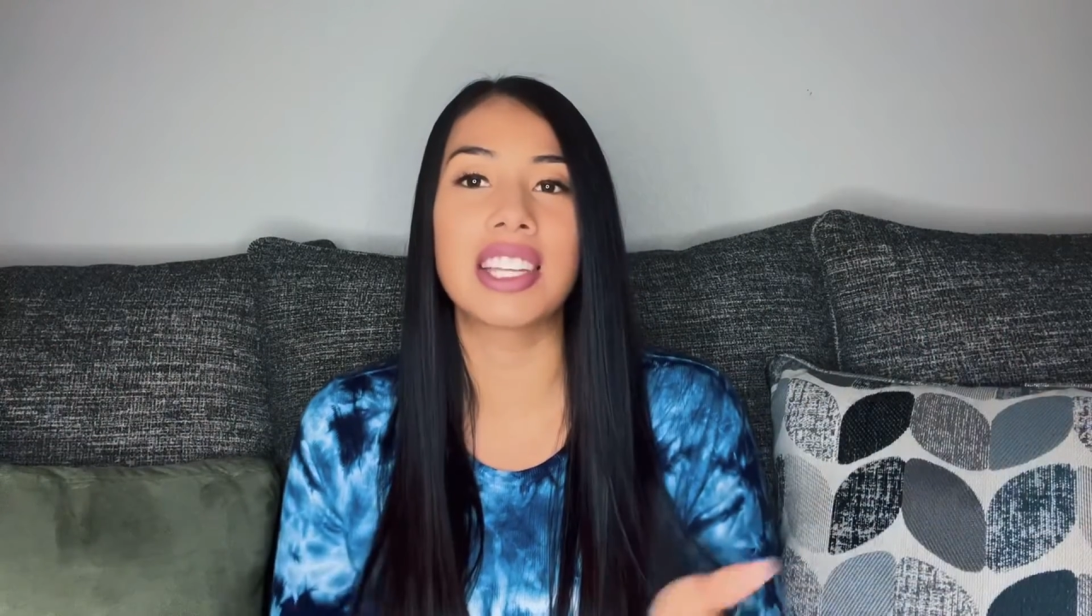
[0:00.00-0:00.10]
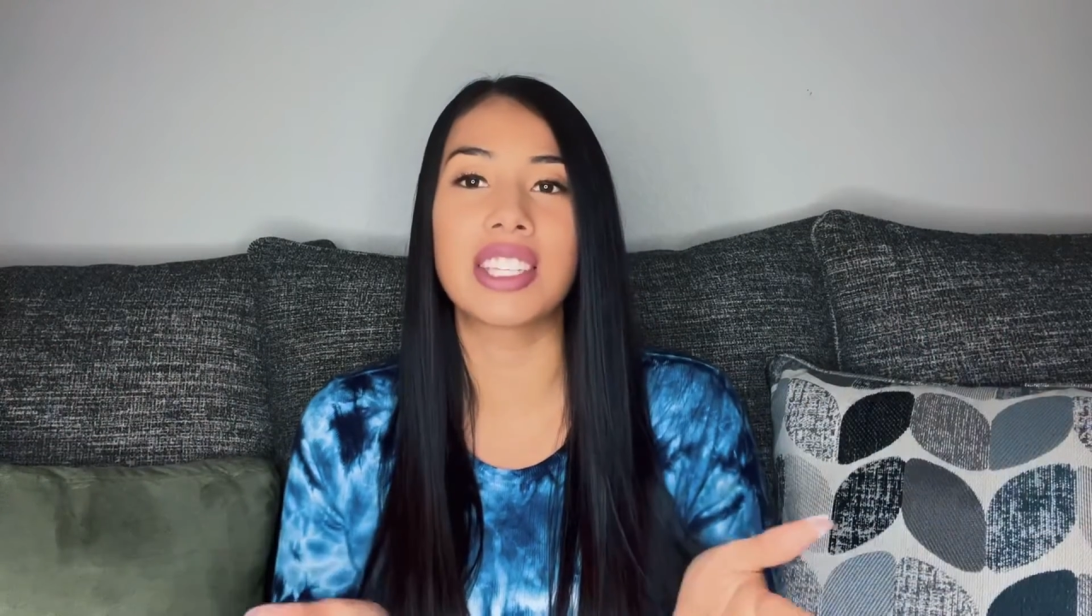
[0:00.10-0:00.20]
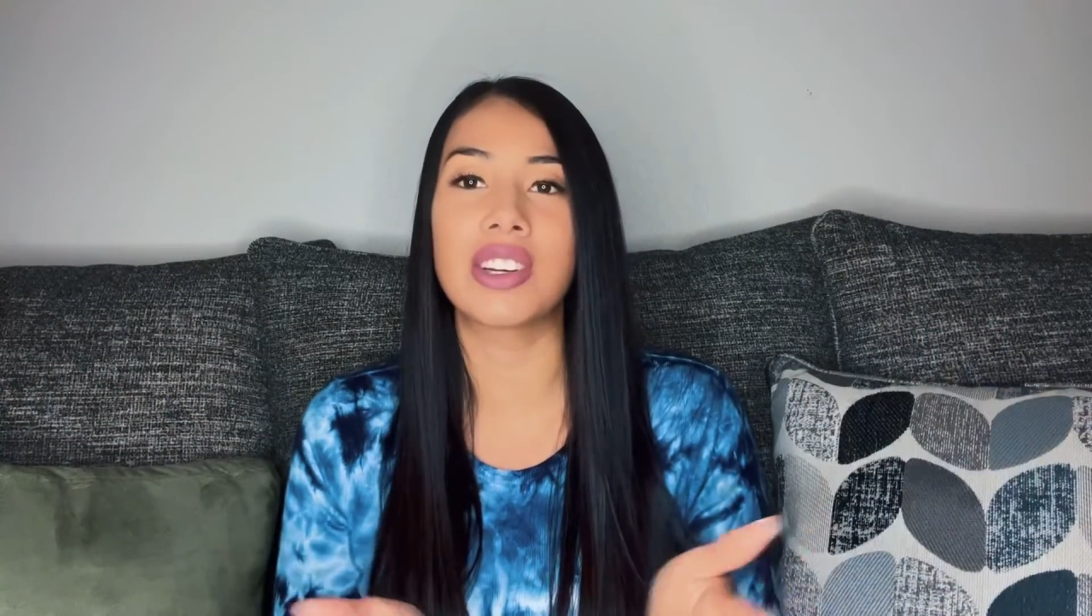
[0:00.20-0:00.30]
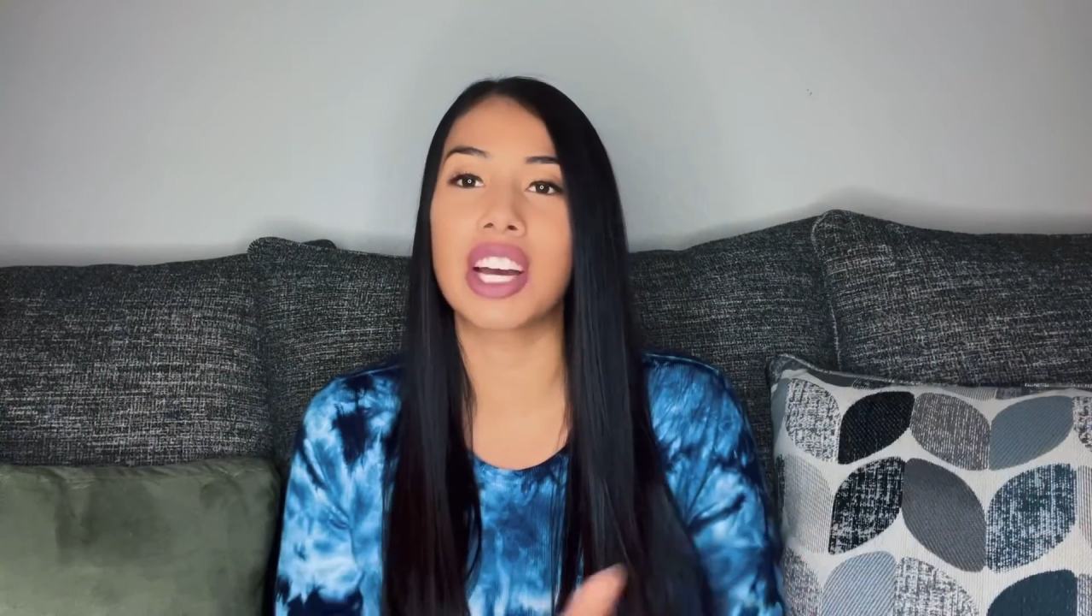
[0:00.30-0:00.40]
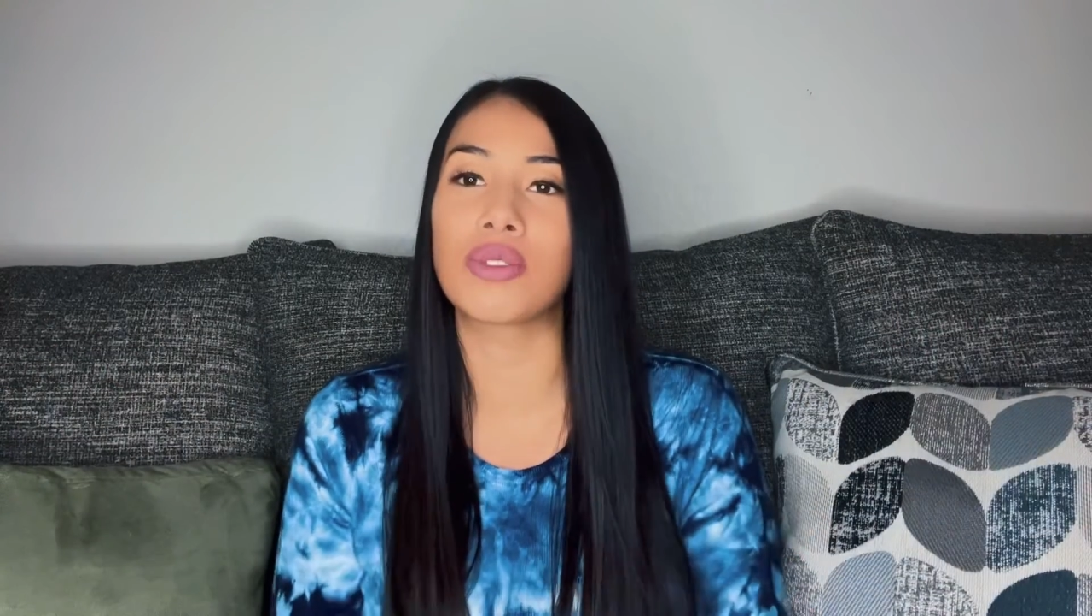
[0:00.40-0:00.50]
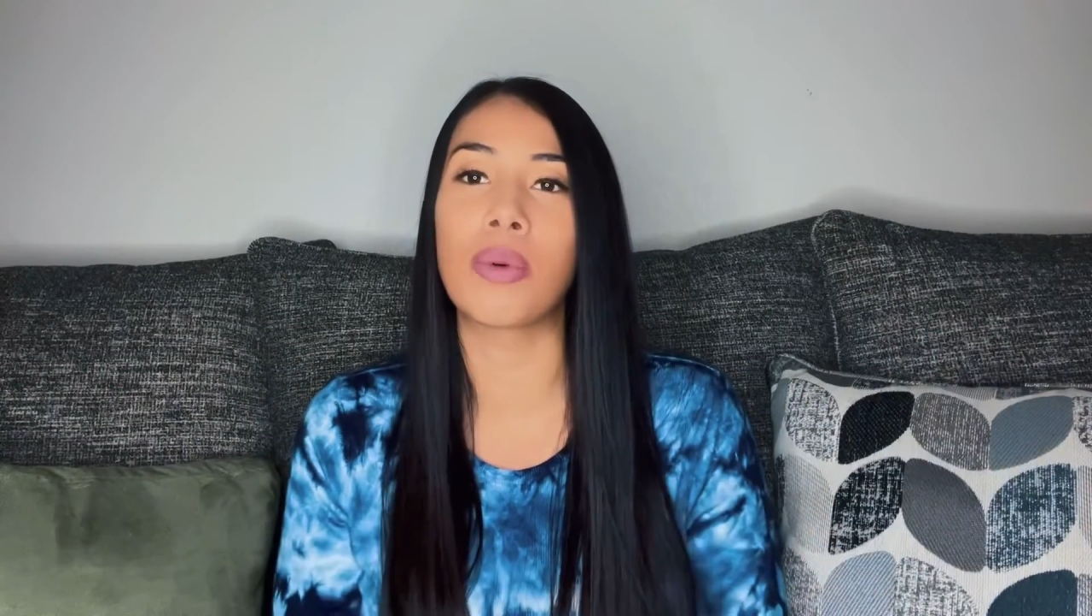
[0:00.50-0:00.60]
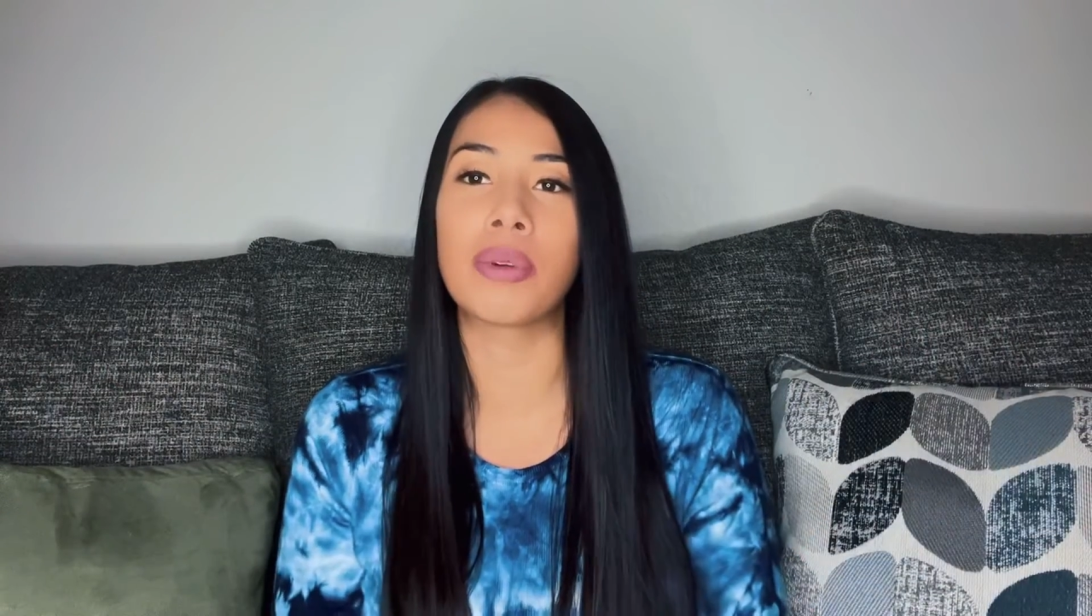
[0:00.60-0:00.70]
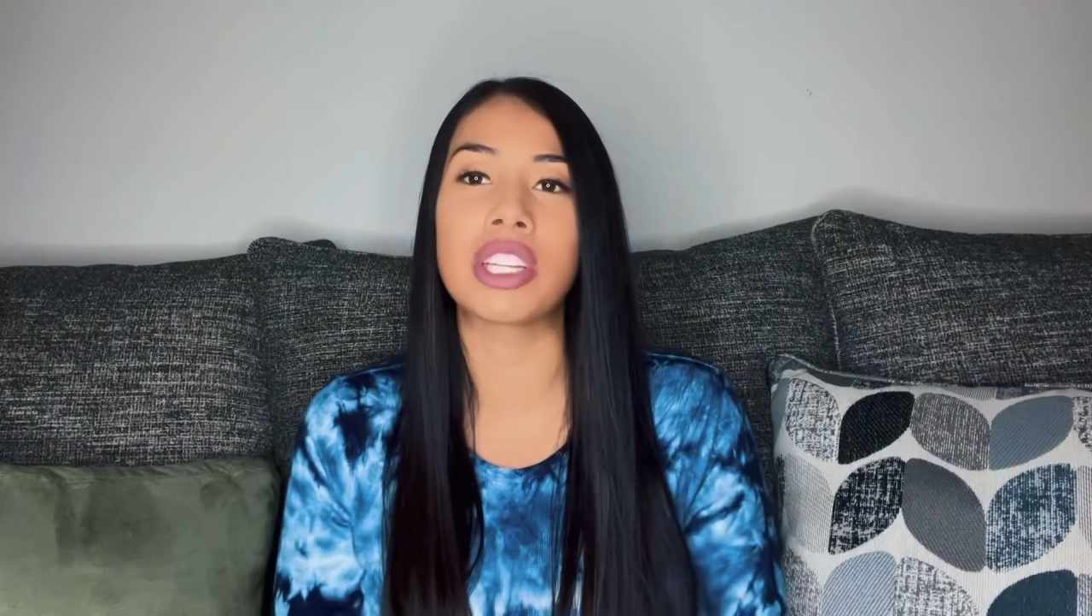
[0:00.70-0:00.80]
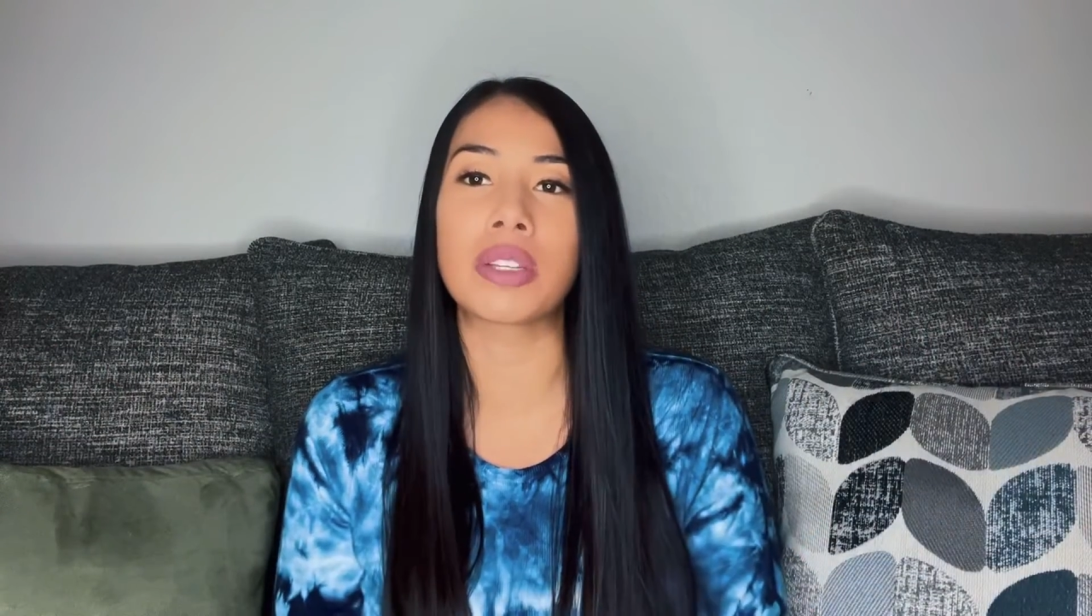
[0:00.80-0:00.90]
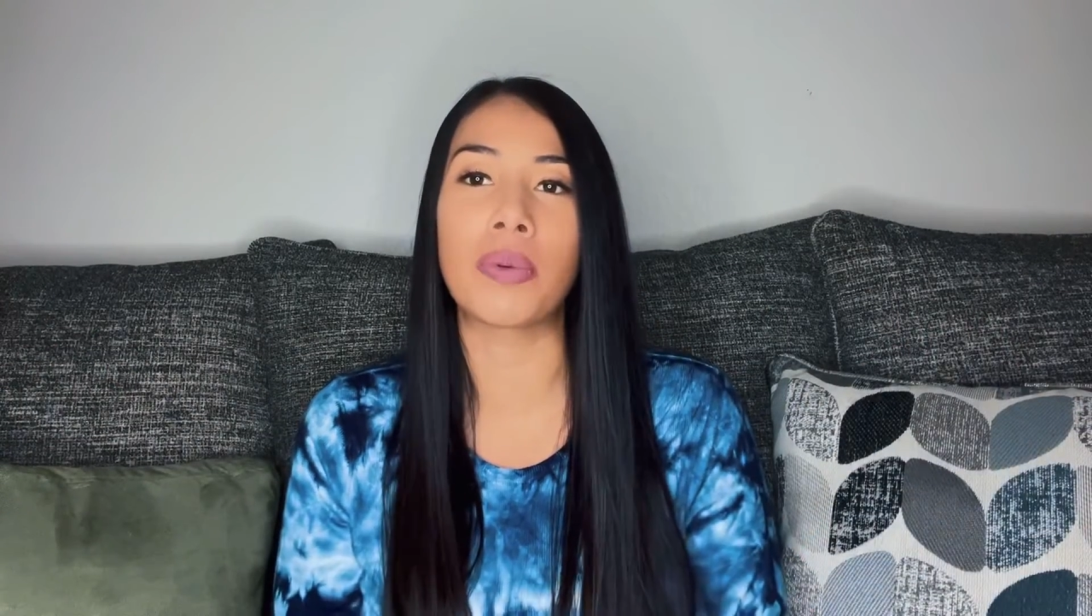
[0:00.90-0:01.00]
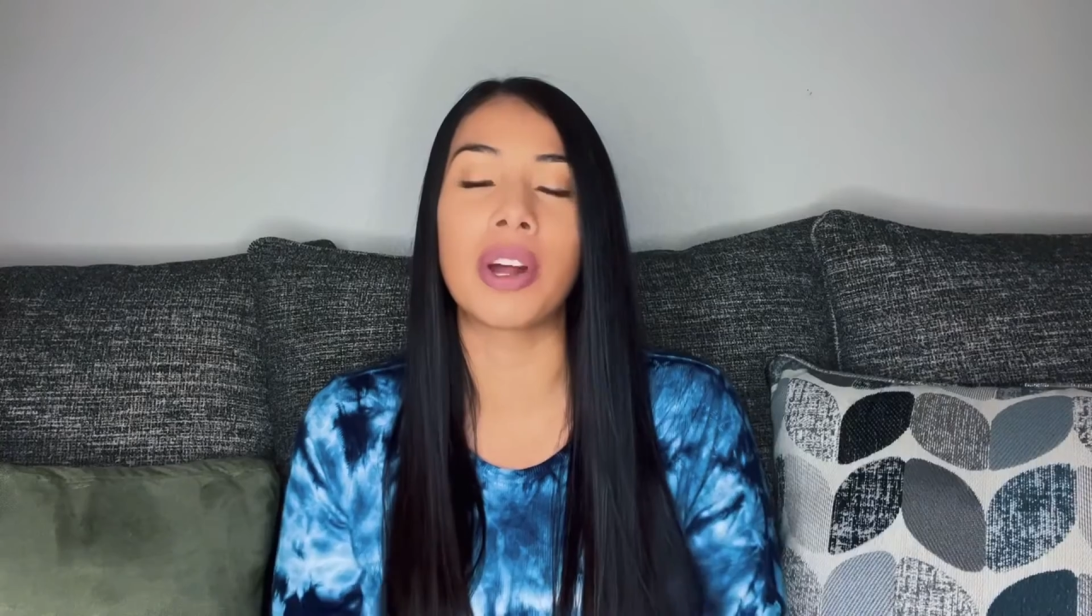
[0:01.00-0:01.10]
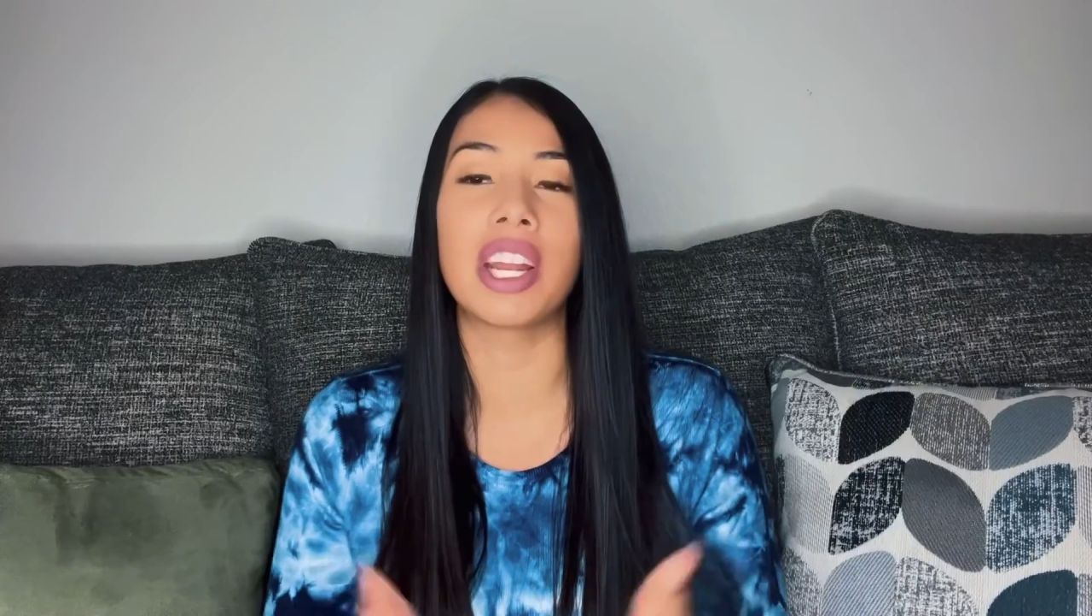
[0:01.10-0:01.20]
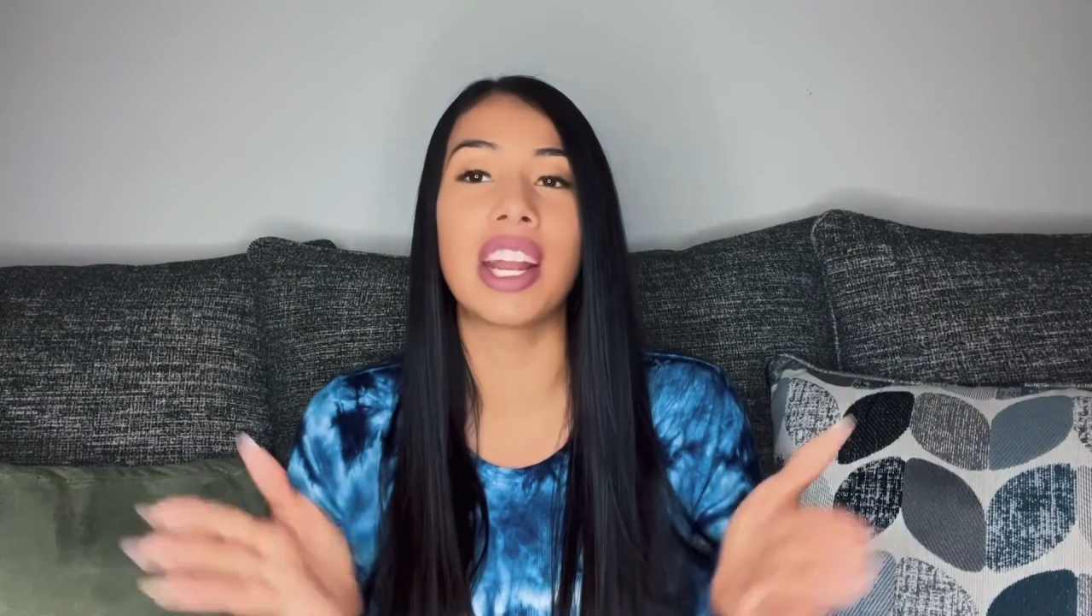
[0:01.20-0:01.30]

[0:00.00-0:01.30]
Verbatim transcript: You guys won't be disappointed